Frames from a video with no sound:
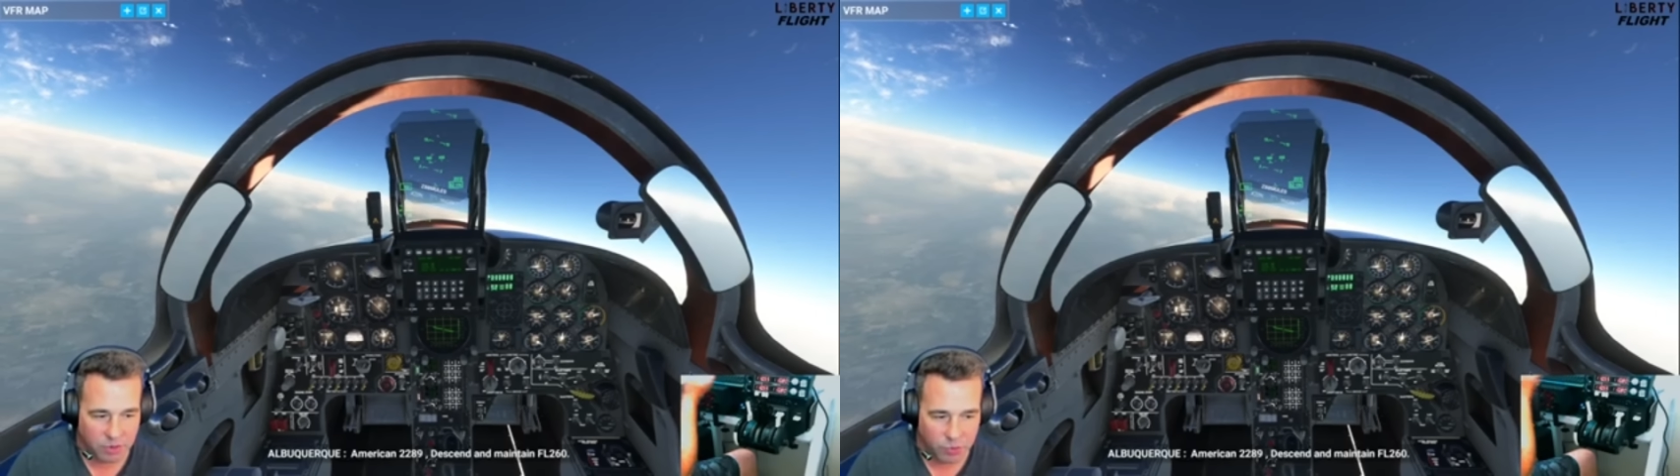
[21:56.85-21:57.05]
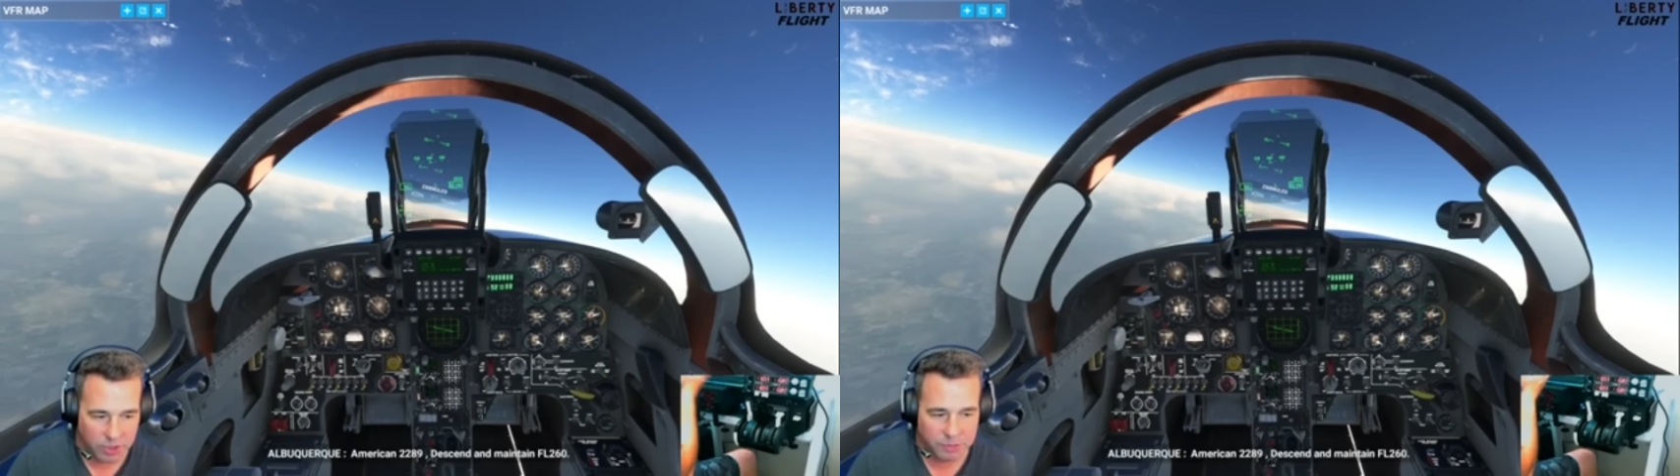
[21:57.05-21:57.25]

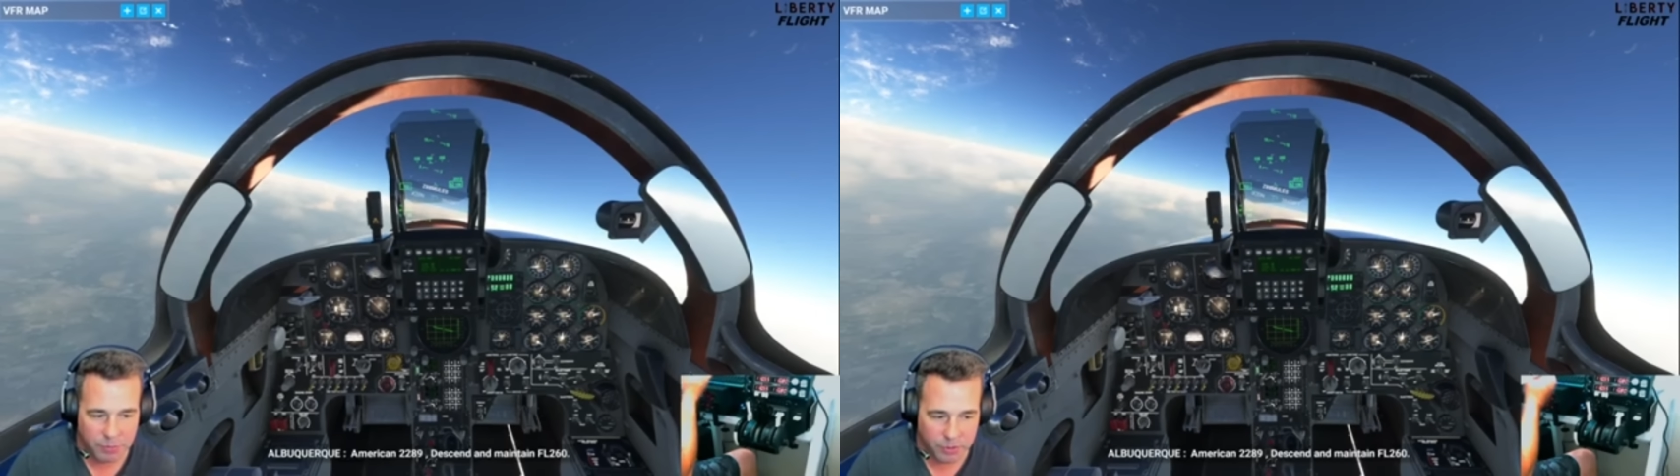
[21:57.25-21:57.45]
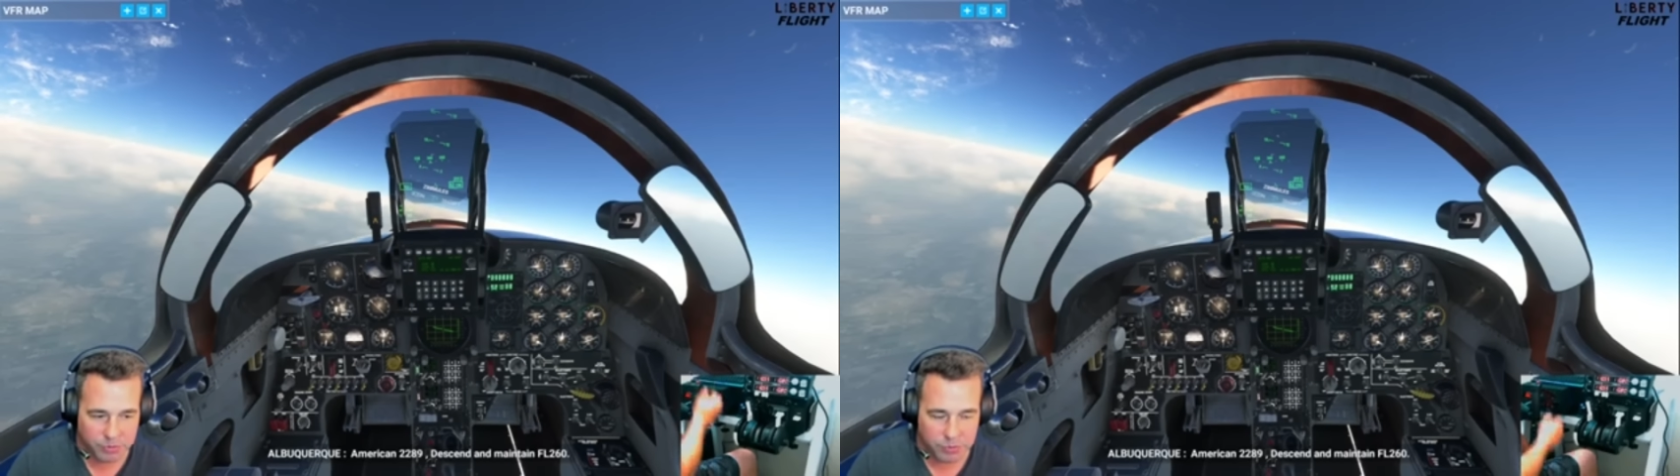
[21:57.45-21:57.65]
really
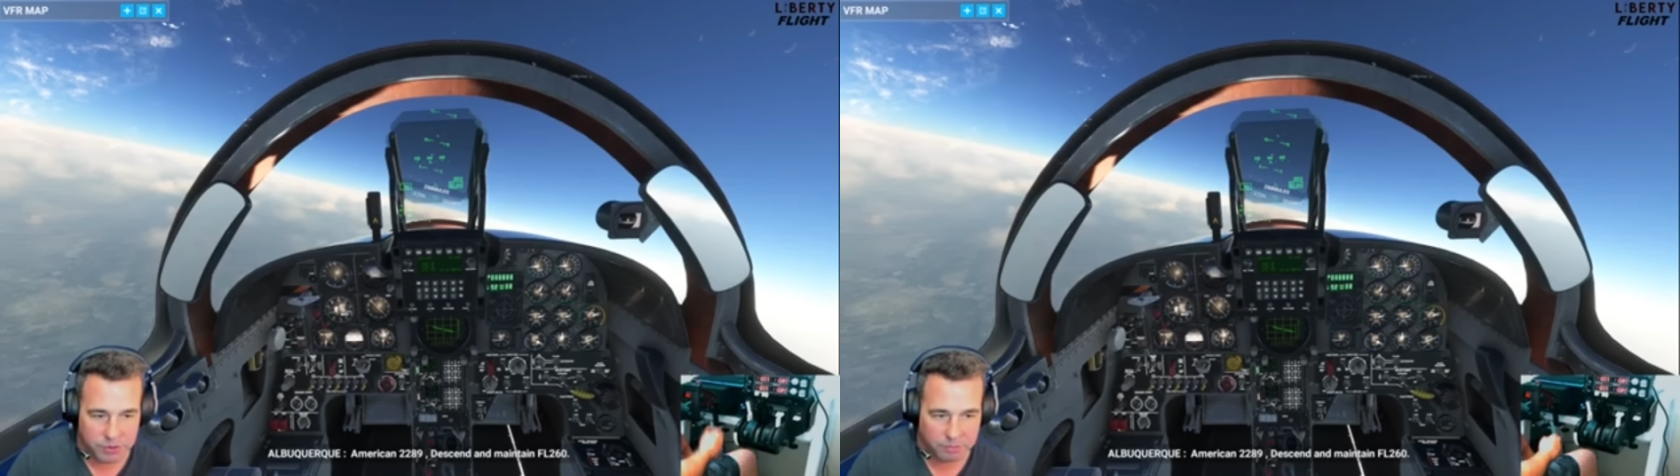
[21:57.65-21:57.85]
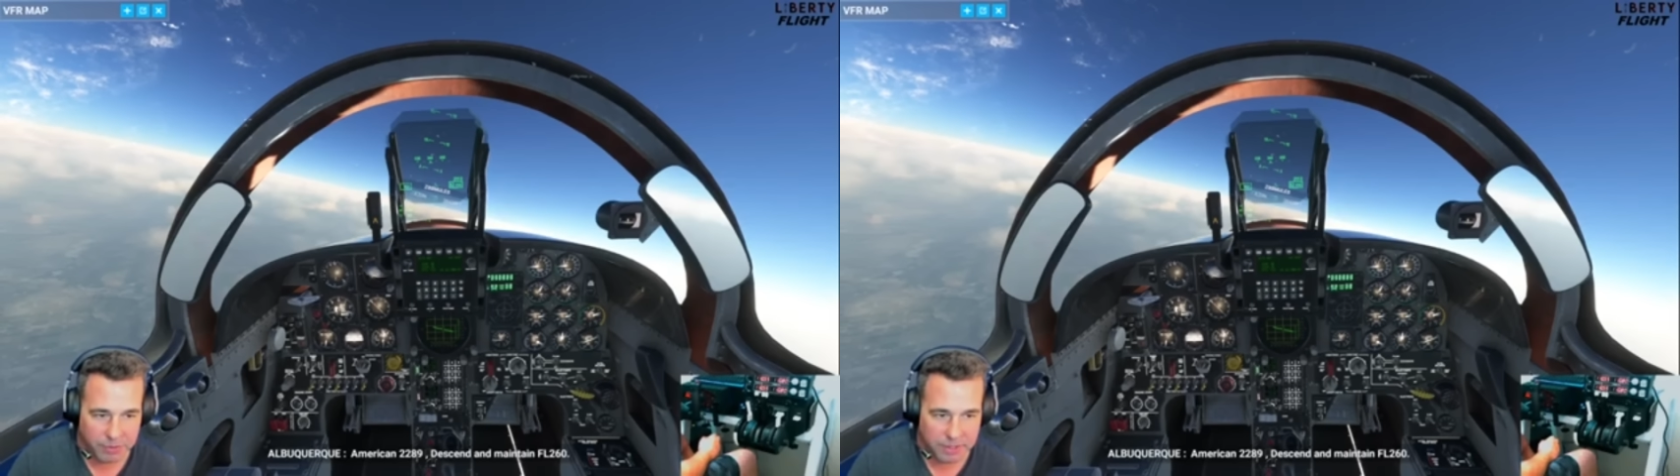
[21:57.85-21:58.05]
put it through
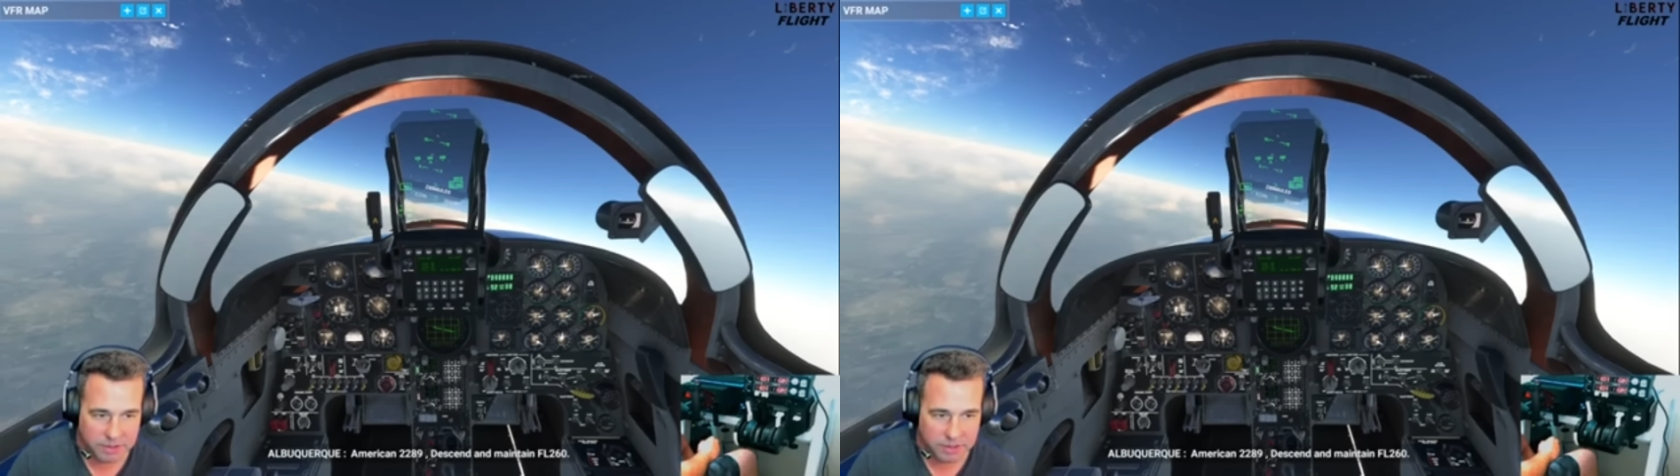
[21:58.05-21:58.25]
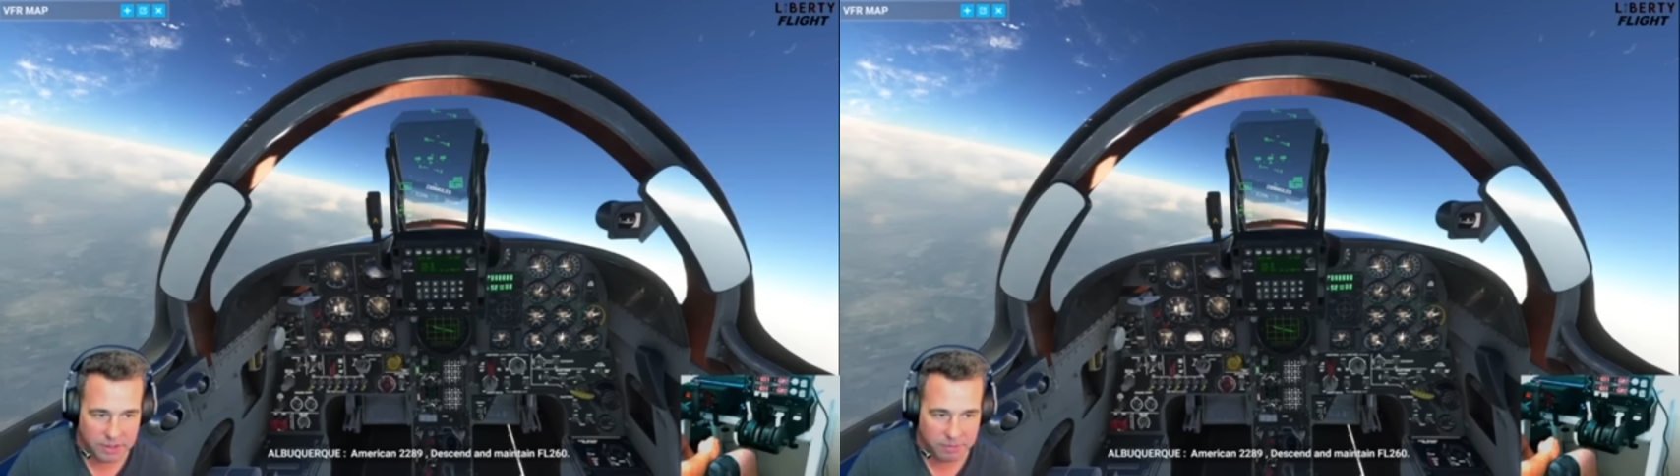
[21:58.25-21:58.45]
some pace
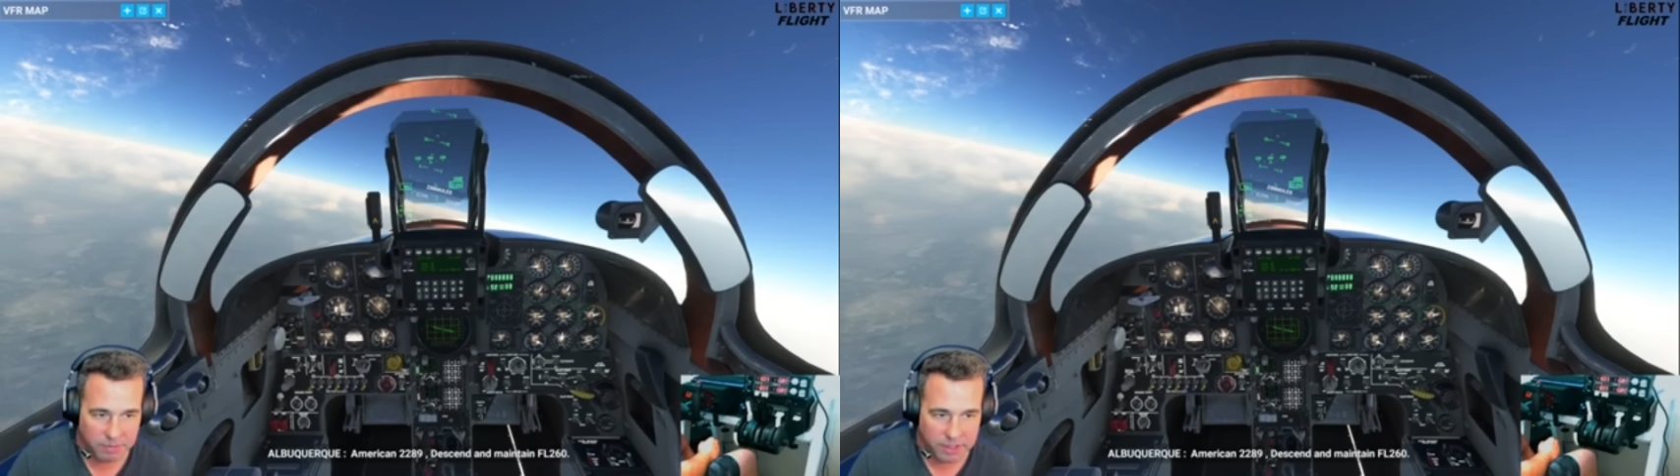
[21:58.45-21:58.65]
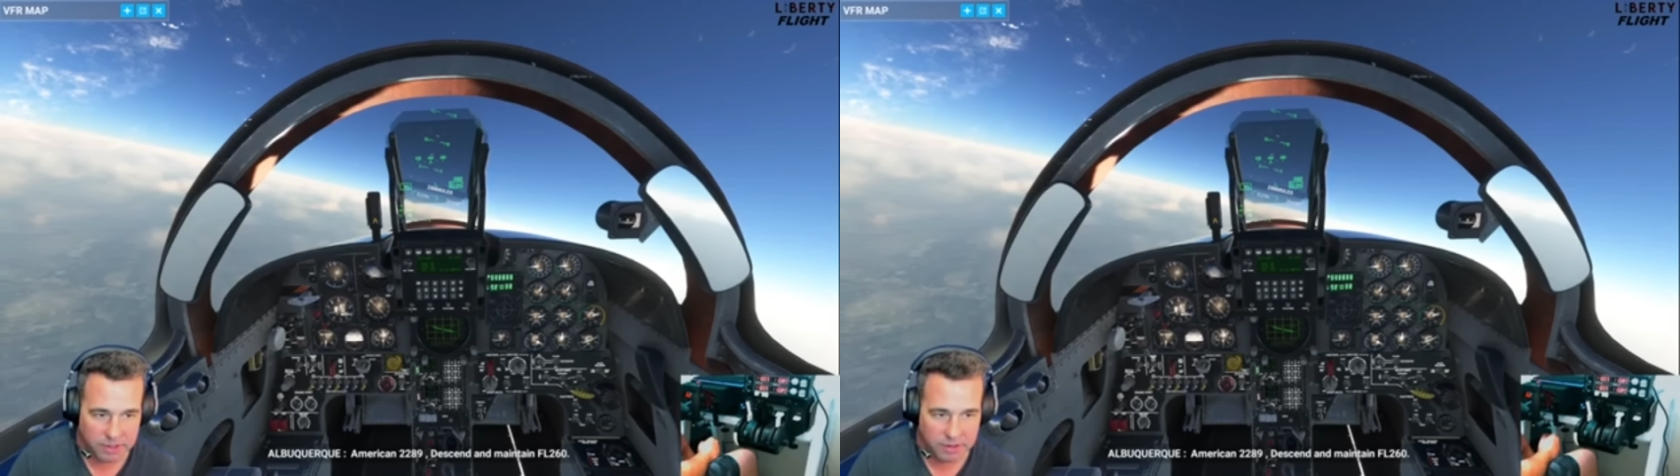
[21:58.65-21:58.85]
in a
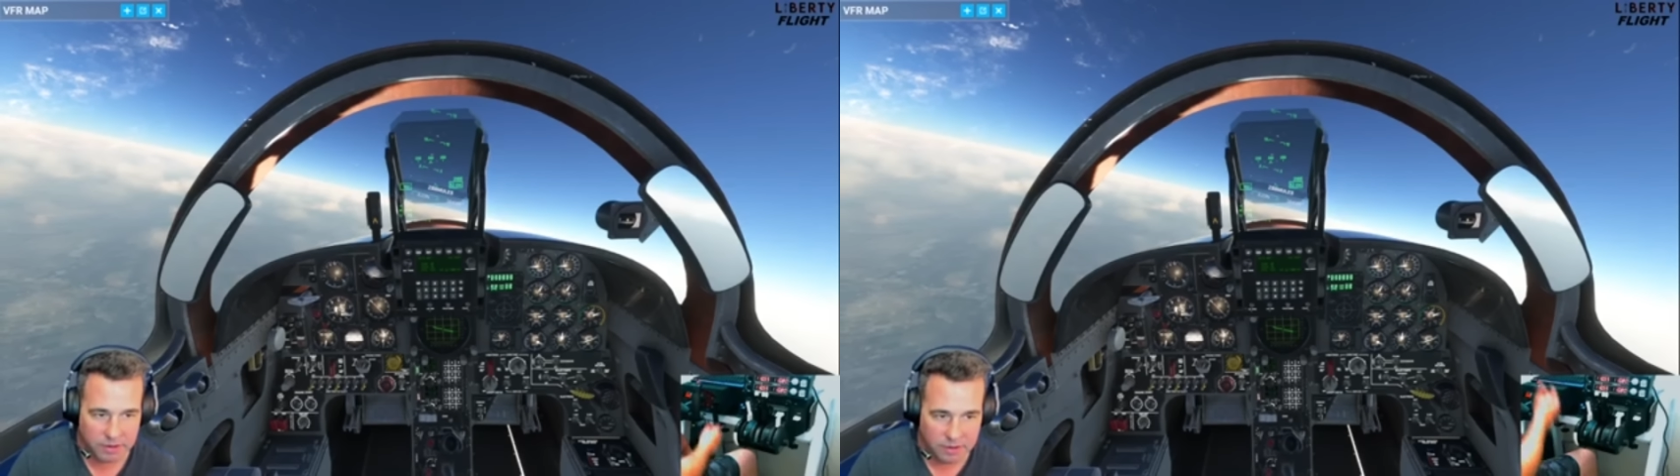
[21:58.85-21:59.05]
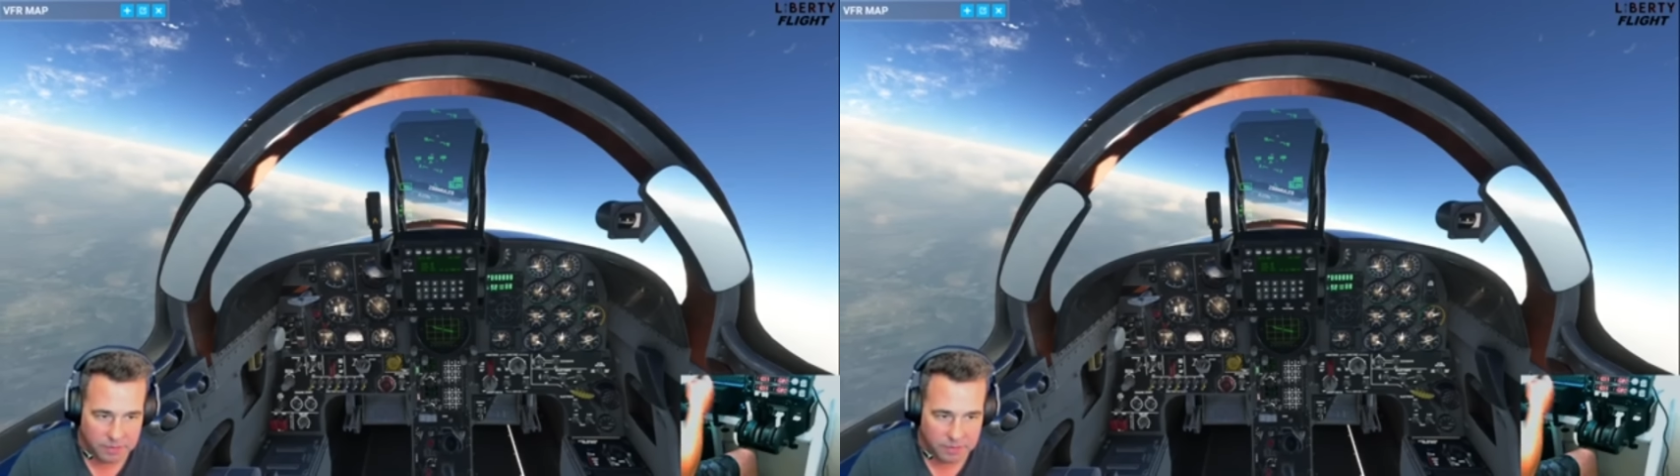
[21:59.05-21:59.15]
minute here.